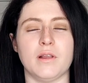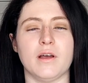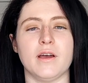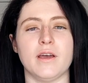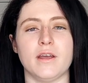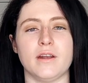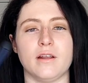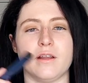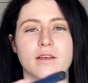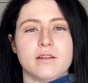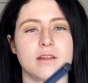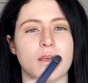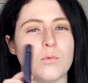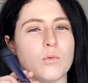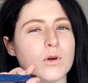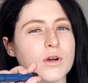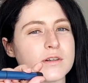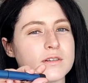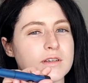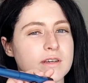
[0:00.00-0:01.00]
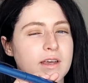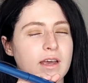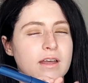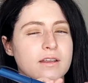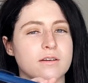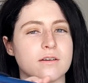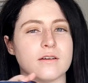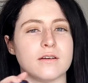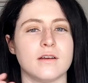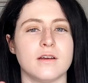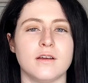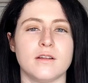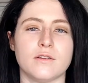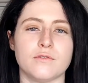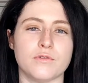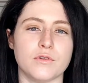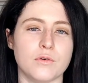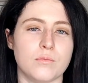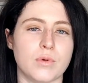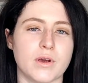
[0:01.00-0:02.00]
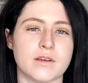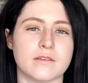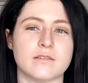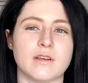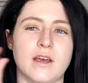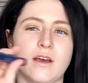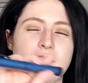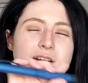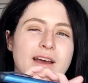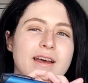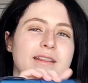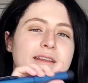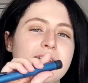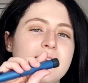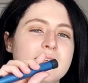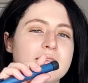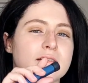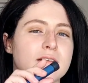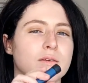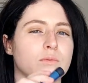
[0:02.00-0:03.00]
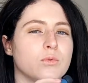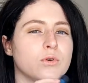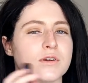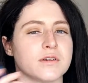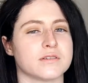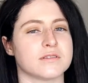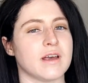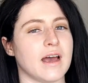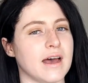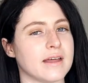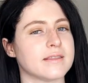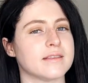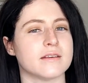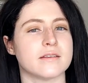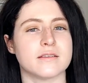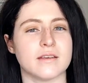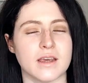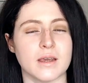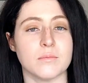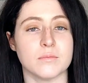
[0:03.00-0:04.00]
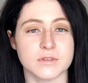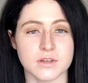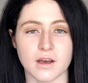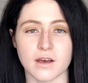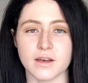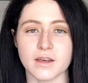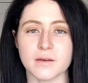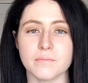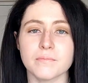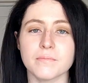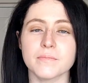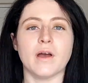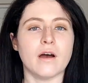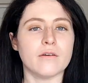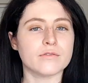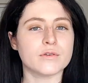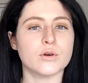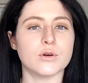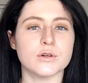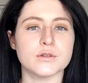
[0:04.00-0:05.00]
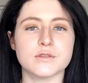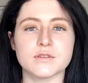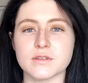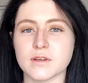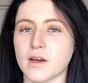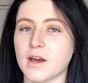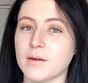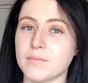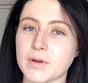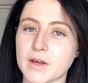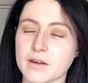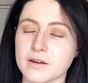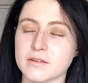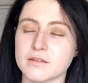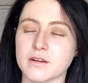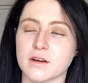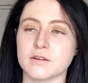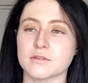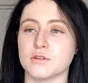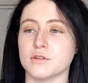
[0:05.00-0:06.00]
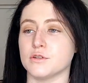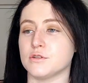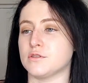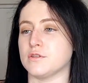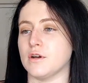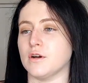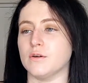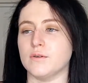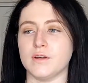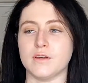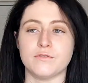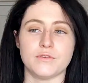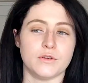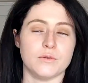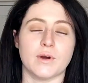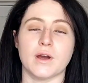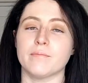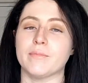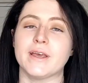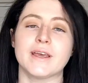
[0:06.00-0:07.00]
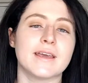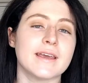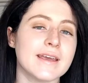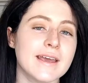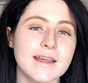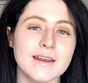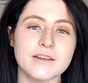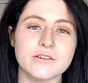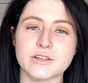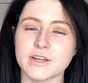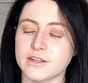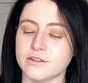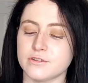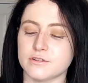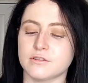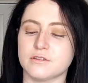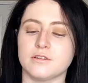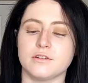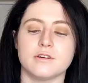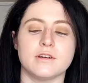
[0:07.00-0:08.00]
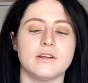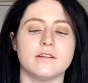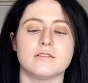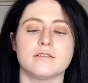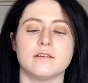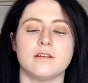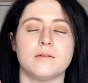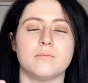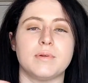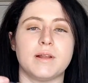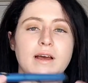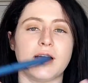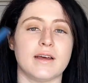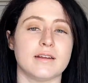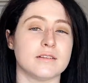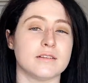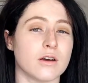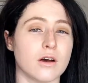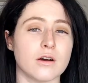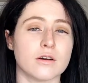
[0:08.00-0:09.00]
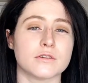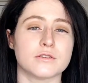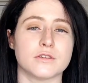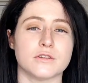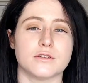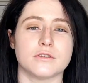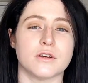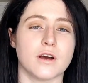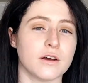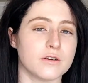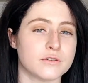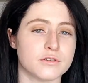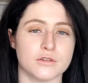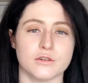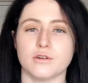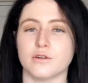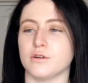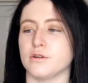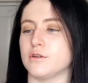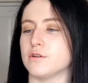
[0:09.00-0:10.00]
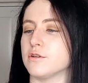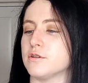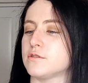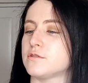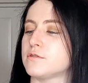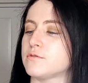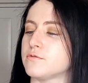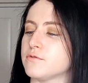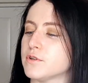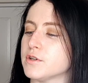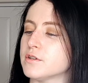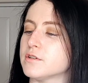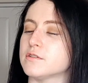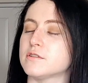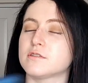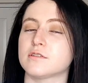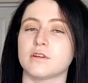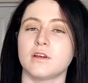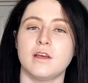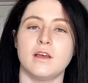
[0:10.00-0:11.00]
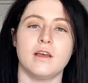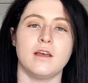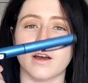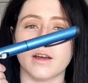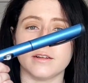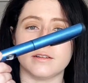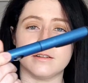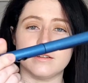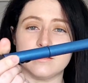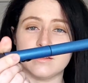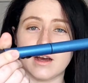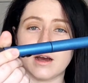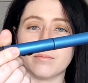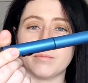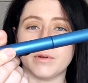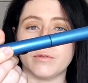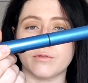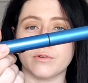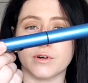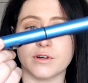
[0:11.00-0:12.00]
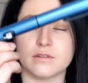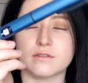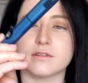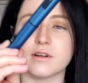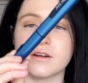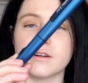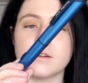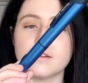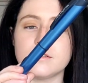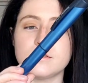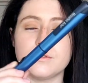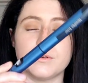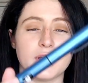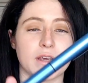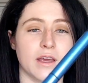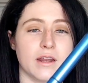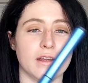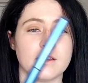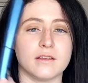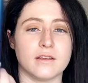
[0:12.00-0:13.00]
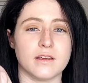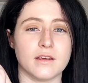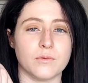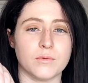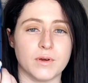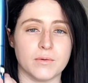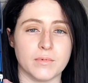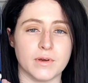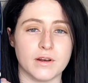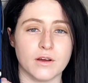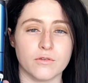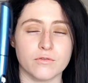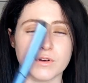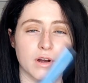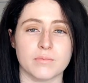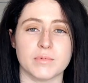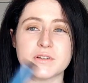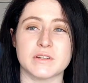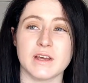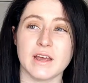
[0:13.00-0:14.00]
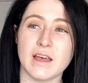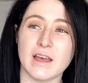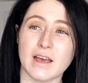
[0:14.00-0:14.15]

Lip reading: line, like they work together, the food breaks down and the insulin works at the same time. Of course, I'm not a doctor, so if you are making any changes to your insulin plan, talk to your doctor or nurse first. I did that before I started doing anything with my NovoRapid.